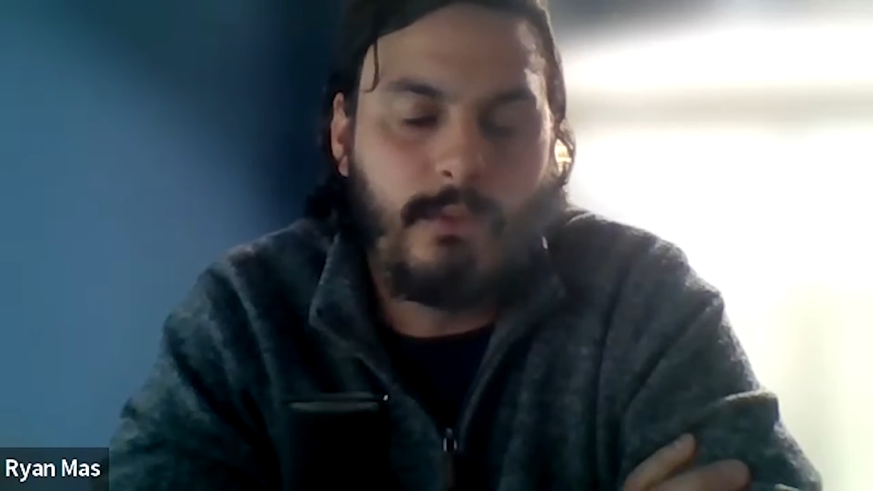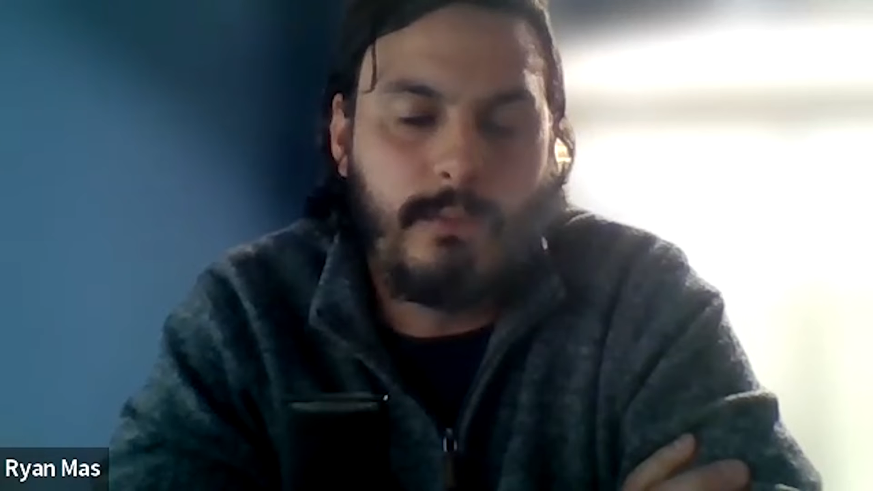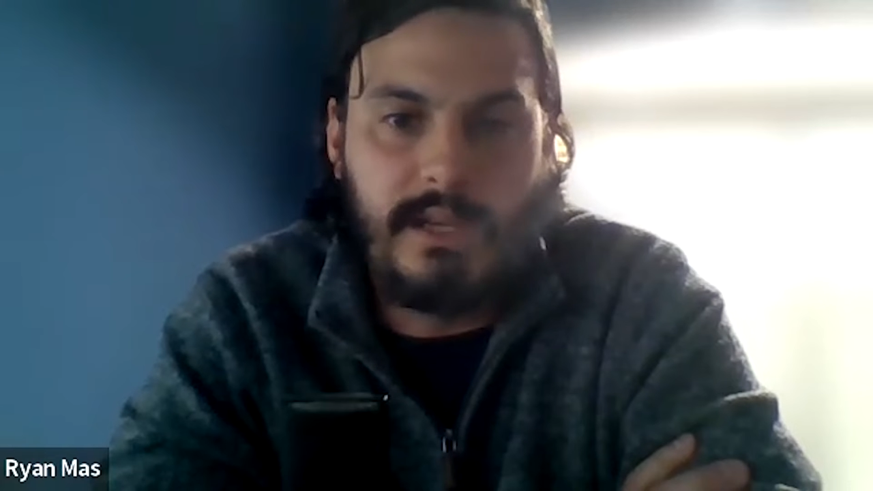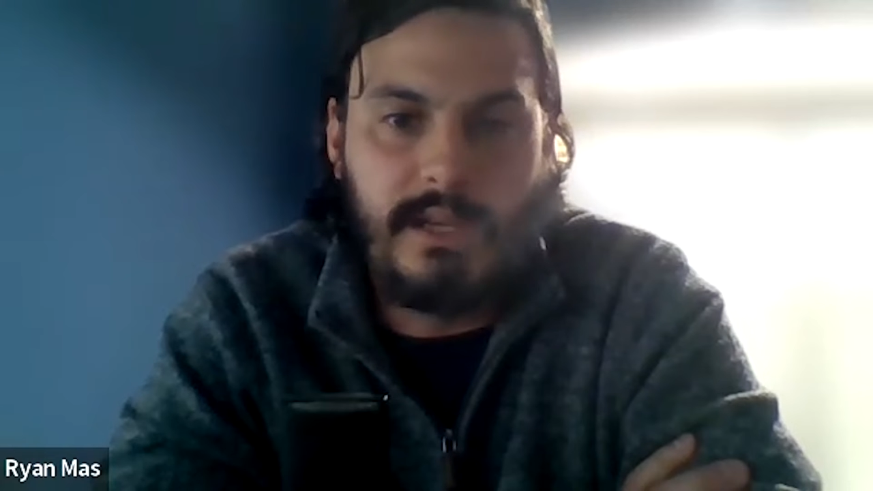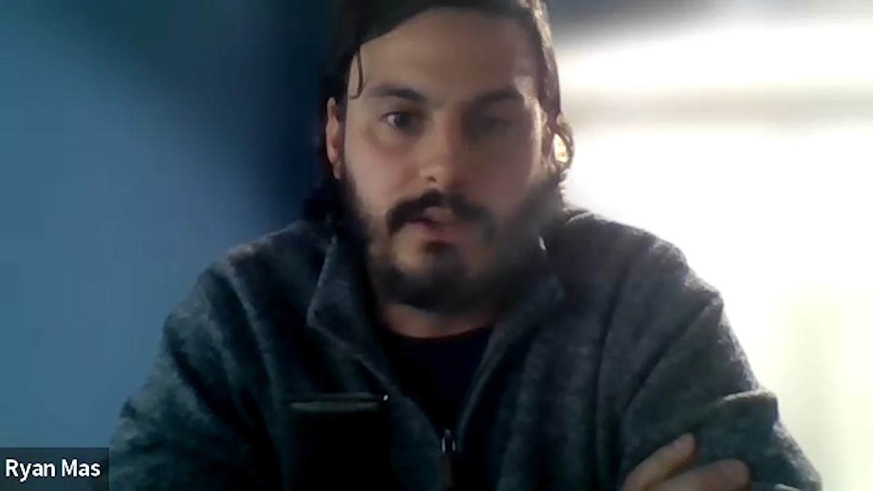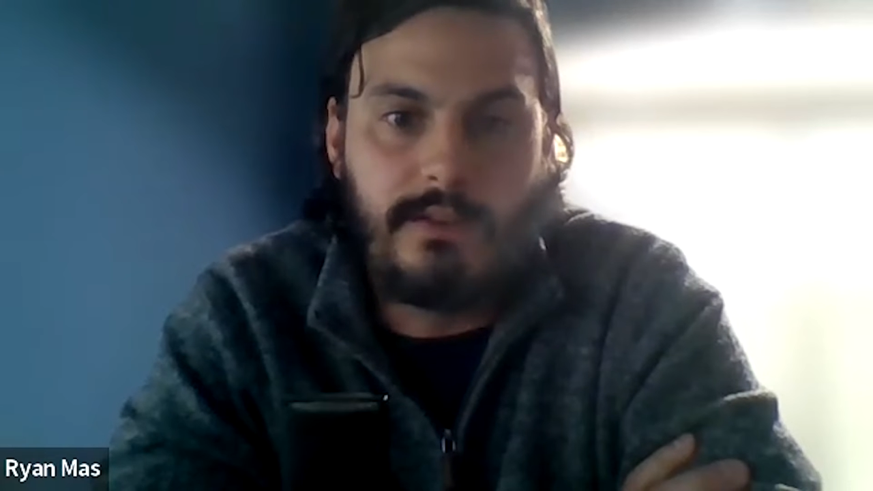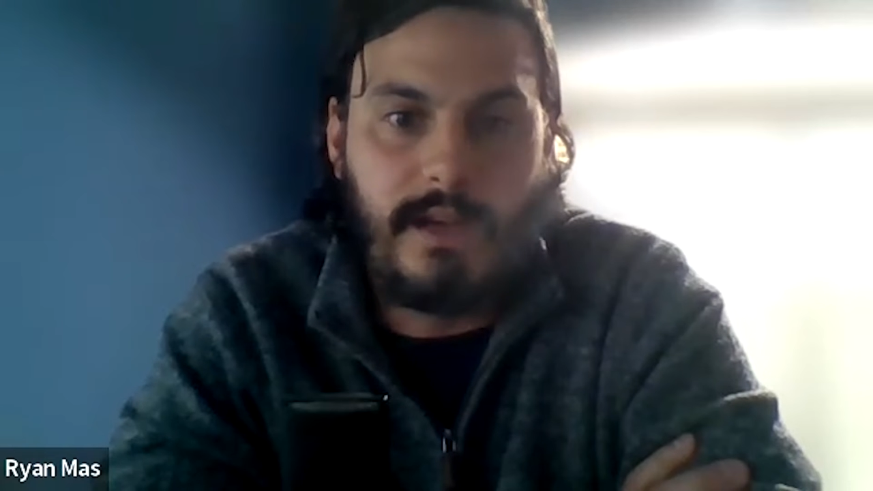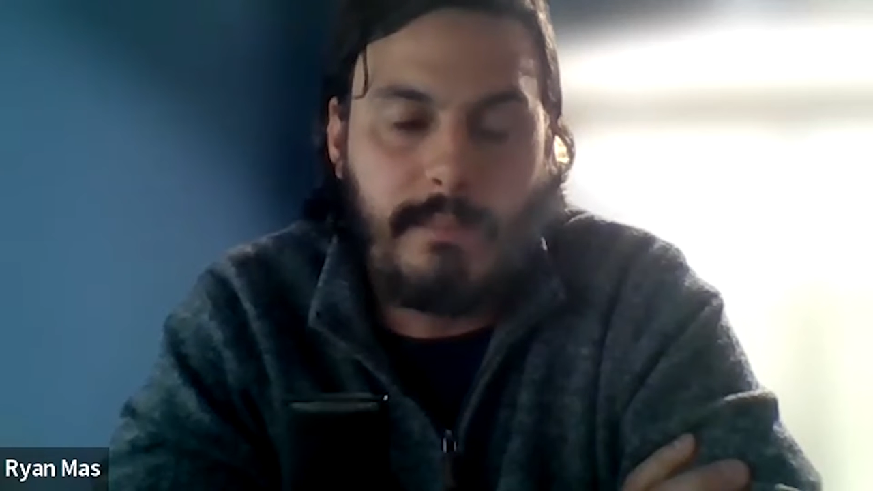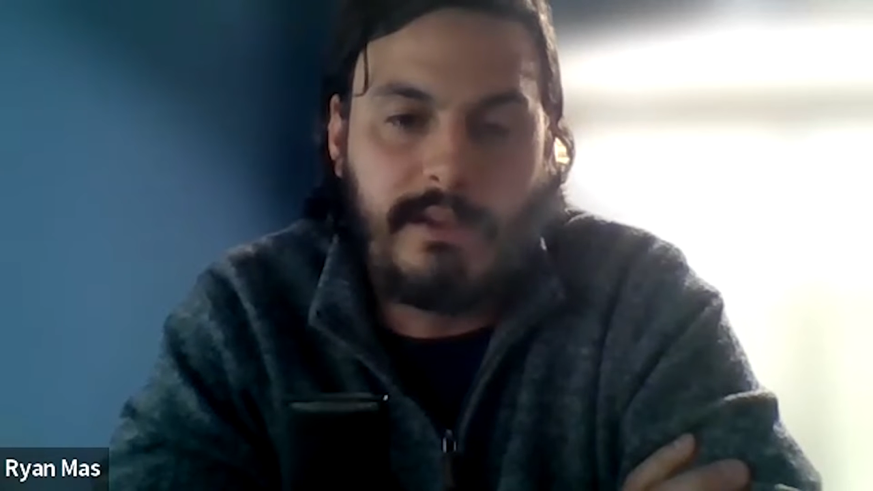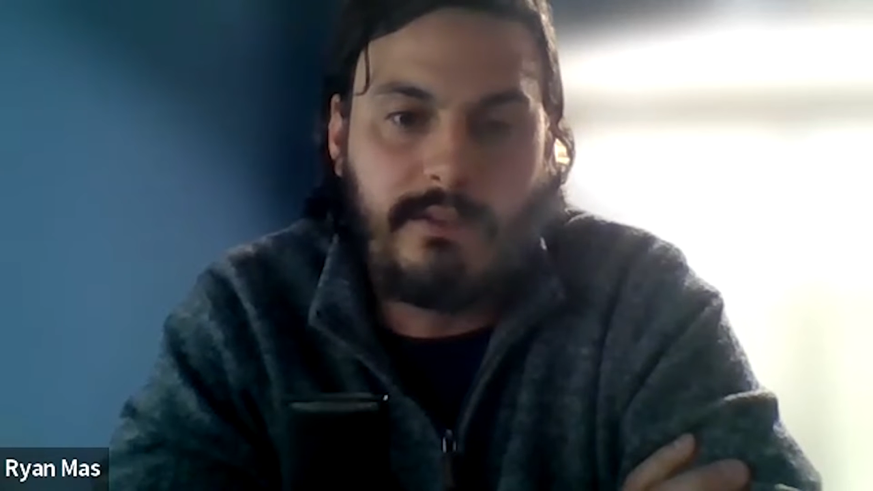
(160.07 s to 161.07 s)
would be a good
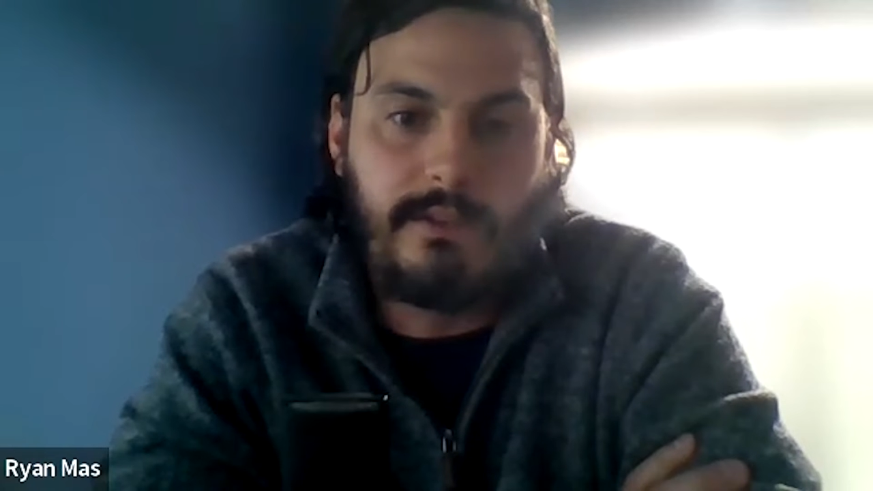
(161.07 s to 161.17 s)
topic